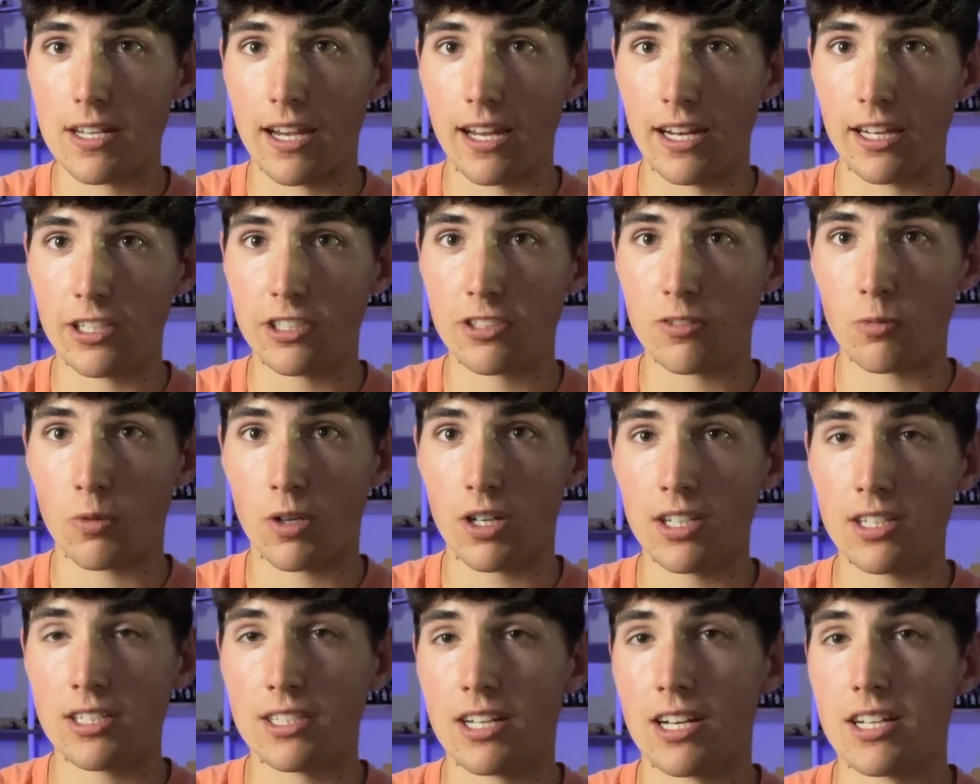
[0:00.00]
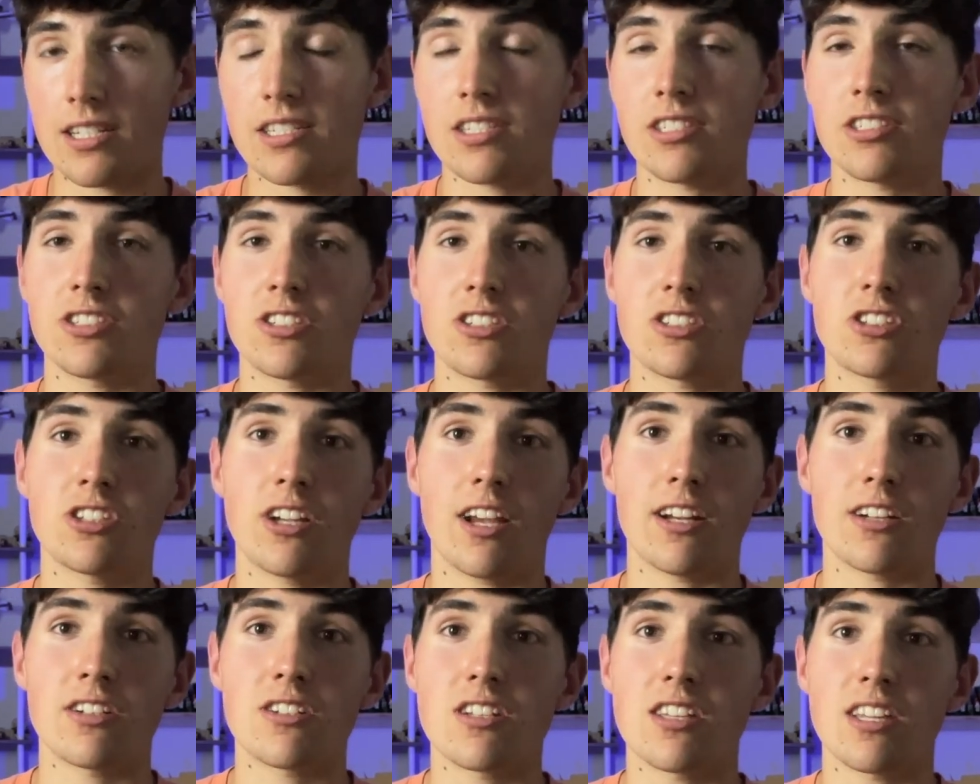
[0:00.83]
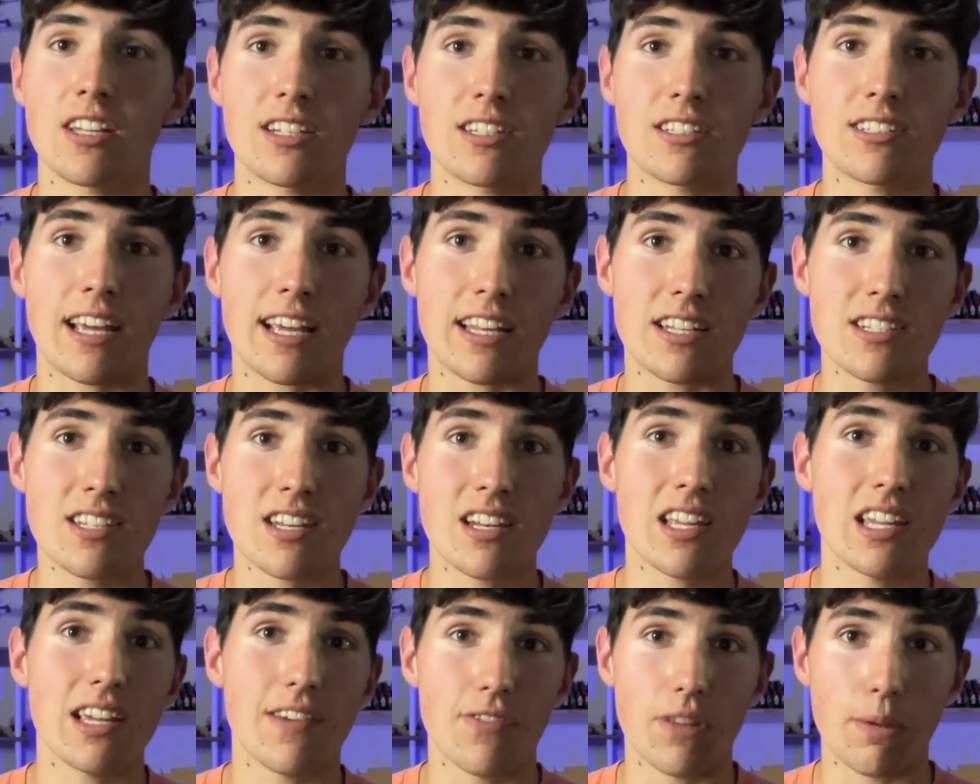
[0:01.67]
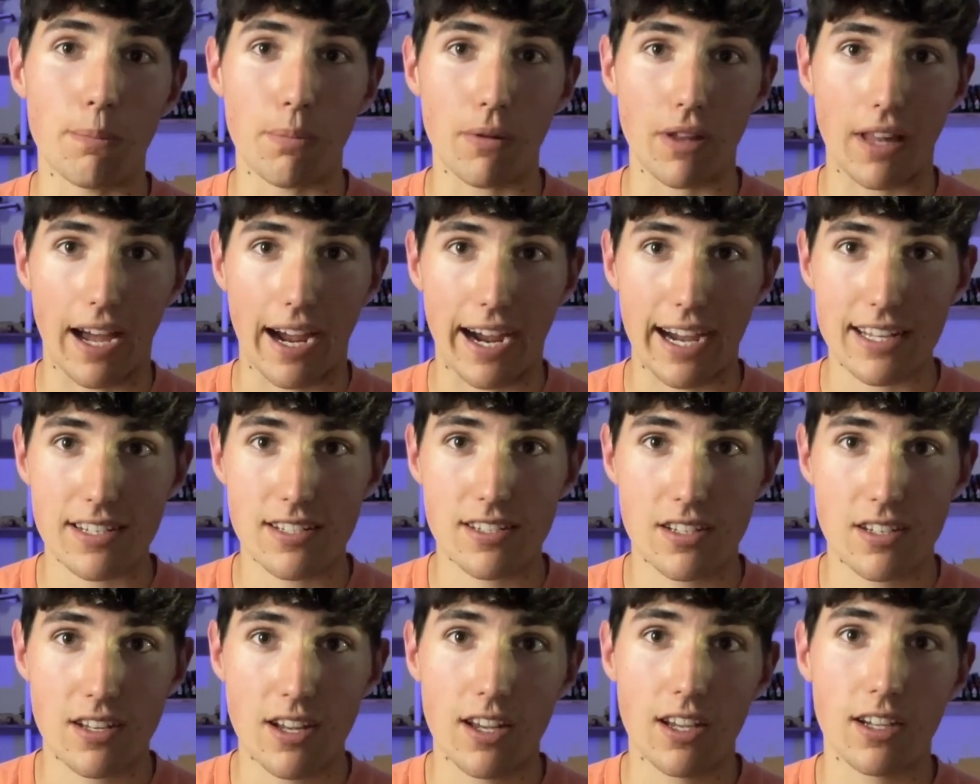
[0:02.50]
and what it does is just changes the intensity of the blast,